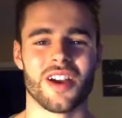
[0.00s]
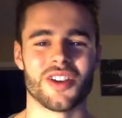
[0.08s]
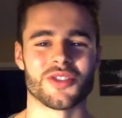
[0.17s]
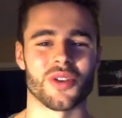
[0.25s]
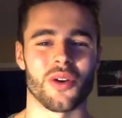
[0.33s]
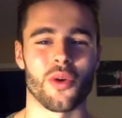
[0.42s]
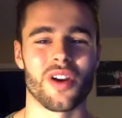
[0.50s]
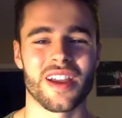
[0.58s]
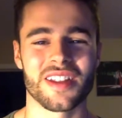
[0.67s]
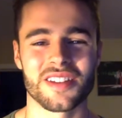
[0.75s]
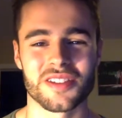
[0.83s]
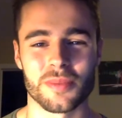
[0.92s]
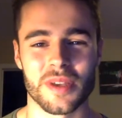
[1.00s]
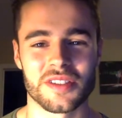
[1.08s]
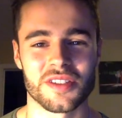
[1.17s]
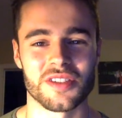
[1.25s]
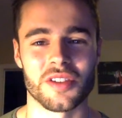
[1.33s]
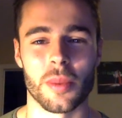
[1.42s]
So I want to get this
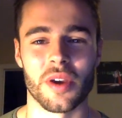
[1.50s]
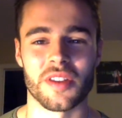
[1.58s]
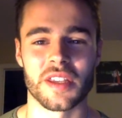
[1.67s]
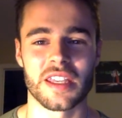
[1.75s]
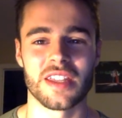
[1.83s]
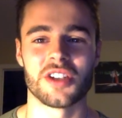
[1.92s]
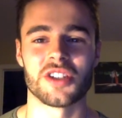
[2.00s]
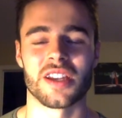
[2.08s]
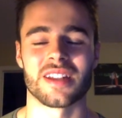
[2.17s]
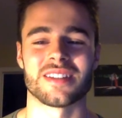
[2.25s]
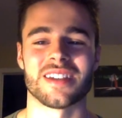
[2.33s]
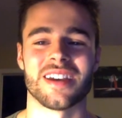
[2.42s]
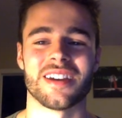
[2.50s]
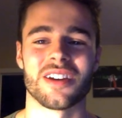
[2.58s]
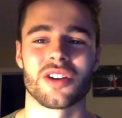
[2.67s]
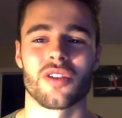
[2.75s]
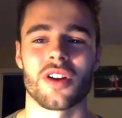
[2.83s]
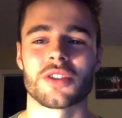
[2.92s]
message about the ketogenic
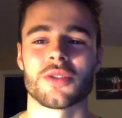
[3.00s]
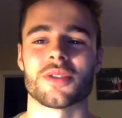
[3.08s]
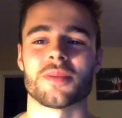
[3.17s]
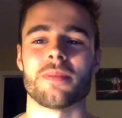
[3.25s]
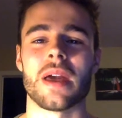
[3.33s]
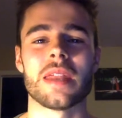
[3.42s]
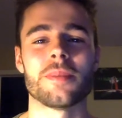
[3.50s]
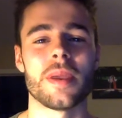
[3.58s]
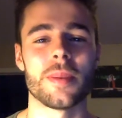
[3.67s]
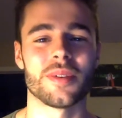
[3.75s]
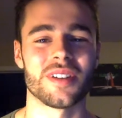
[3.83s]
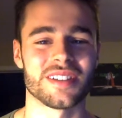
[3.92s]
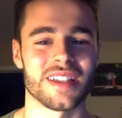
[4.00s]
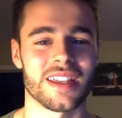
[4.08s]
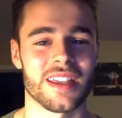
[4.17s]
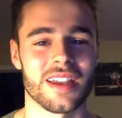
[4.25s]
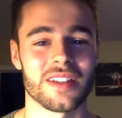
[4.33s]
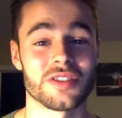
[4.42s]
diet across to as many people as I
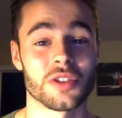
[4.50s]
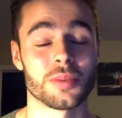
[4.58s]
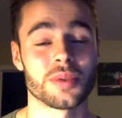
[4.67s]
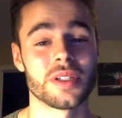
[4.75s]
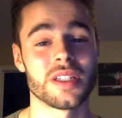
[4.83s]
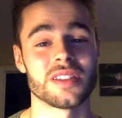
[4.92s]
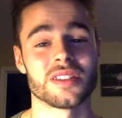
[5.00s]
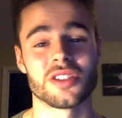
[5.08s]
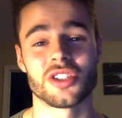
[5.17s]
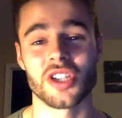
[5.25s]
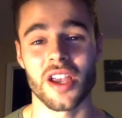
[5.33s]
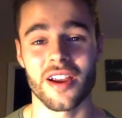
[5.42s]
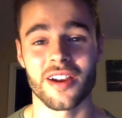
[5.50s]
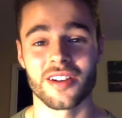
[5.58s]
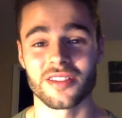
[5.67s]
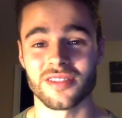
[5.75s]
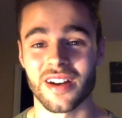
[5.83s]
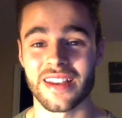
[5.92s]
can. So please
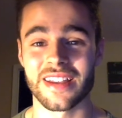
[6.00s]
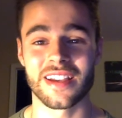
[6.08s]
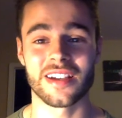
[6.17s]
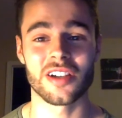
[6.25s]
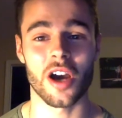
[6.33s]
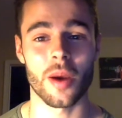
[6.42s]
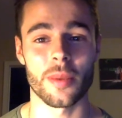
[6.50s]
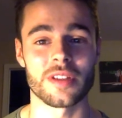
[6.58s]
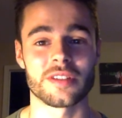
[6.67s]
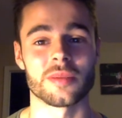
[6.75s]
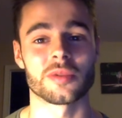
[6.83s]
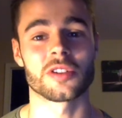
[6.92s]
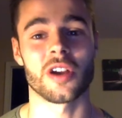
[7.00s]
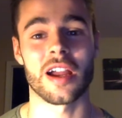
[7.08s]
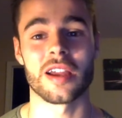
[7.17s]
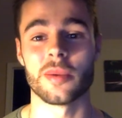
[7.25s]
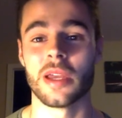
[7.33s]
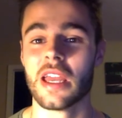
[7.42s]
share, like, comment,
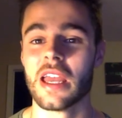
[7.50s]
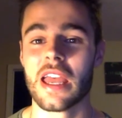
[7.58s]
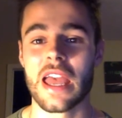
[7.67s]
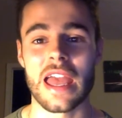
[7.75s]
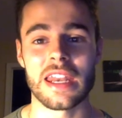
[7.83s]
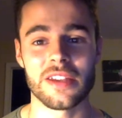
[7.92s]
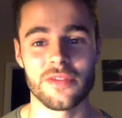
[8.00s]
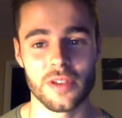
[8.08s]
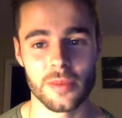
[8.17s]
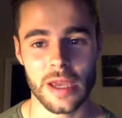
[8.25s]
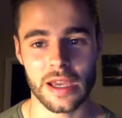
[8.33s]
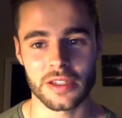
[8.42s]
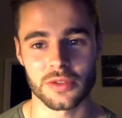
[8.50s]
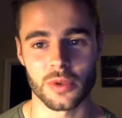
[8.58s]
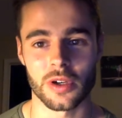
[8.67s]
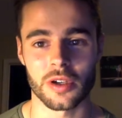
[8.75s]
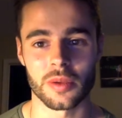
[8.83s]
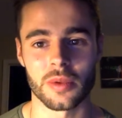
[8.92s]
subscribe. Any feedback is
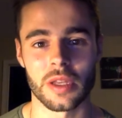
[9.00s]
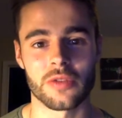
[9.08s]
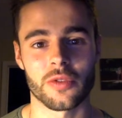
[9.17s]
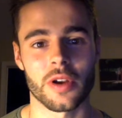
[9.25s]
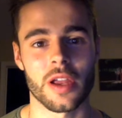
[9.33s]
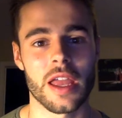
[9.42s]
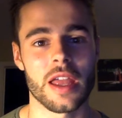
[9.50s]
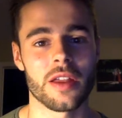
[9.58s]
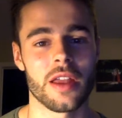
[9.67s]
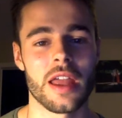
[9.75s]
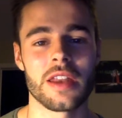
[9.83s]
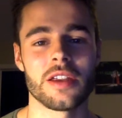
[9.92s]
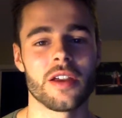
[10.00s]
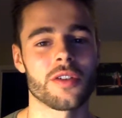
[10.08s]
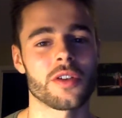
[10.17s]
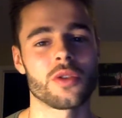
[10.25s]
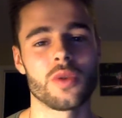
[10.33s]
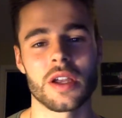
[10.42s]
welcome. And for any
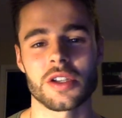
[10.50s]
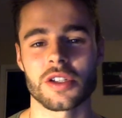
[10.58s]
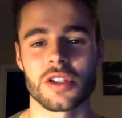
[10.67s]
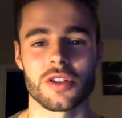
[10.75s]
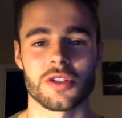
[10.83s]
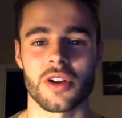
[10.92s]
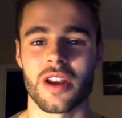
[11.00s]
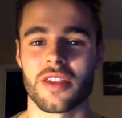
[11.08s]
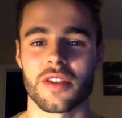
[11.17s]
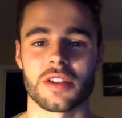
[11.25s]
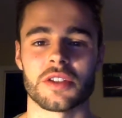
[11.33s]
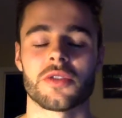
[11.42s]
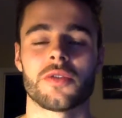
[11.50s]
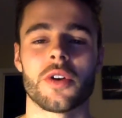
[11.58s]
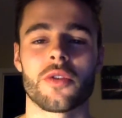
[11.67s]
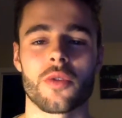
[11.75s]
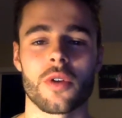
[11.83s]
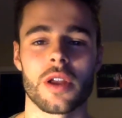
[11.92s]
other questions or anything, just
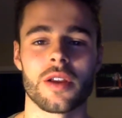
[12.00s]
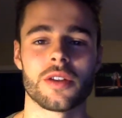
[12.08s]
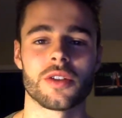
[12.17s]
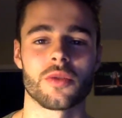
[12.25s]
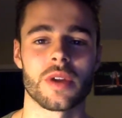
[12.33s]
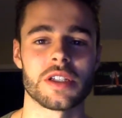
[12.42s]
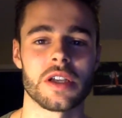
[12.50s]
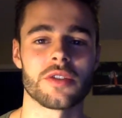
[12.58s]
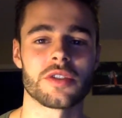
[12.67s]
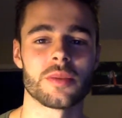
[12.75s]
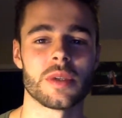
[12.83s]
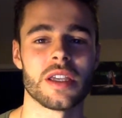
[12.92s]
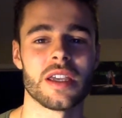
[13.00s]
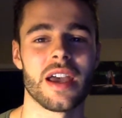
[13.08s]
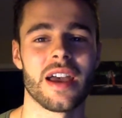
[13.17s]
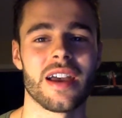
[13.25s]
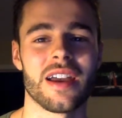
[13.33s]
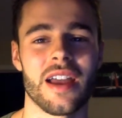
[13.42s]
feel free to reach out to me
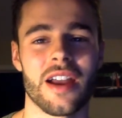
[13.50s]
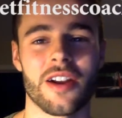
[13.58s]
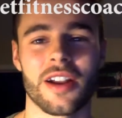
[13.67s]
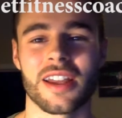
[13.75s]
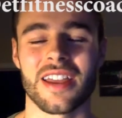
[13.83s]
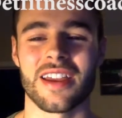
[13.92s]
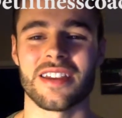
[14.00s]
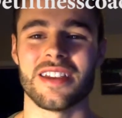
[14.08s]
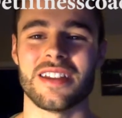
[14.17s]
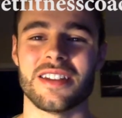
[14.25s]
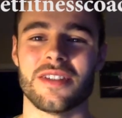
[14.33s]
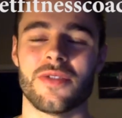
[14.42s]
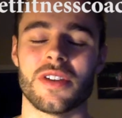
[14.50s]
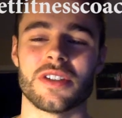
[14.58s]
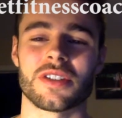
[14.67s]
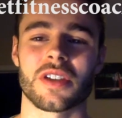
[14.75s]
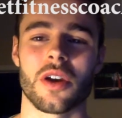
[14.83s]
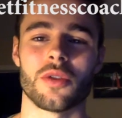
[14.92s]
at
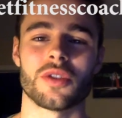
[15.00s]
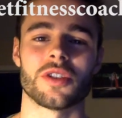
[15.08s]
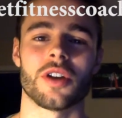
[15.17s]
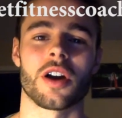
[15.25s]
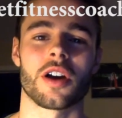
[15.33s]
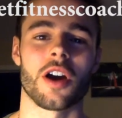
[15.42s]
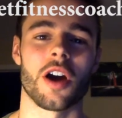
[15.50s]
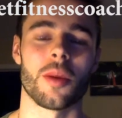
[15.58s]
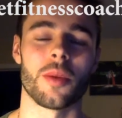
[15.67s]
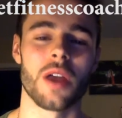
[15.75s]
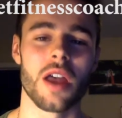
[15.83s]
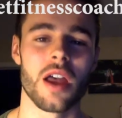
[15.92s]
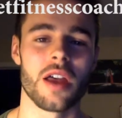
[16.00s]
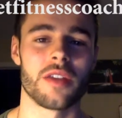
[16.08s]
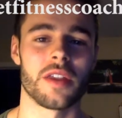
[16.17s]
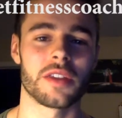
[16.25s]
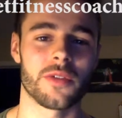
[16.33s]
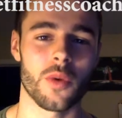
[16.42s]
eric@etfitnesscoach.com.
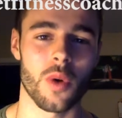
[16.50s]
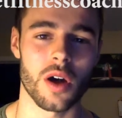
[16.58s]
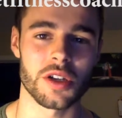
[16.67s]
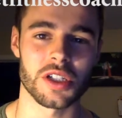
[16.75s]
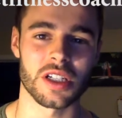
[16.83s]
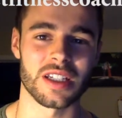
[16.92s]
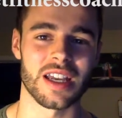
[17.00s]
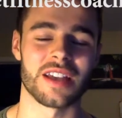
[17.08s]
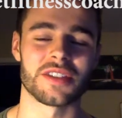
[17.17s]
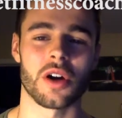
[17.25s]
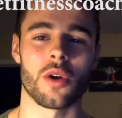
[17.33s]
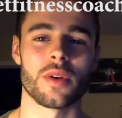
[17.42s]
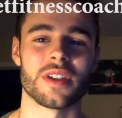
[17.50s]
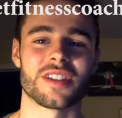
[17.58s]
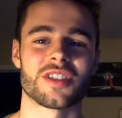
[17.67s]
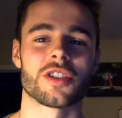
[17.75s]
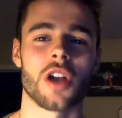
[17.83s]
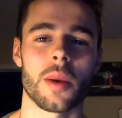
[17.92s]
Thanks for watching, and as
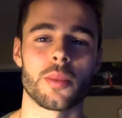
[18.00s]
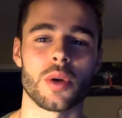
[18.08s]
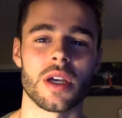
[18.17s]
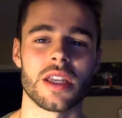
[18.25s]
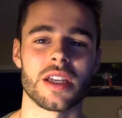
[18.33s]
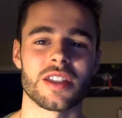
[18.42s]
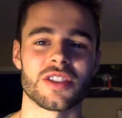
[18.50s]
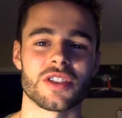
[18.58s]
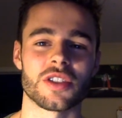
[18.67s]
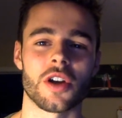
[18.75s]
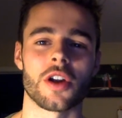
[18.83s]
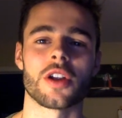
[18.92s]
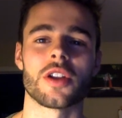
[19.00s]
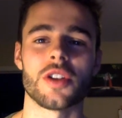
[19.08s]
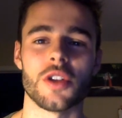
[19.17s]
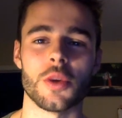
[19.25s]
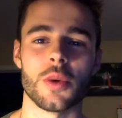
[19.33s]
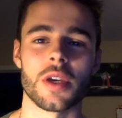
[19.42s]
always, stop waiting and start
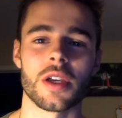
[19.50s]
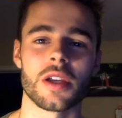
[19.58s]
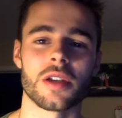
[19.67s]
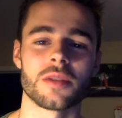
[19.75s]
doing.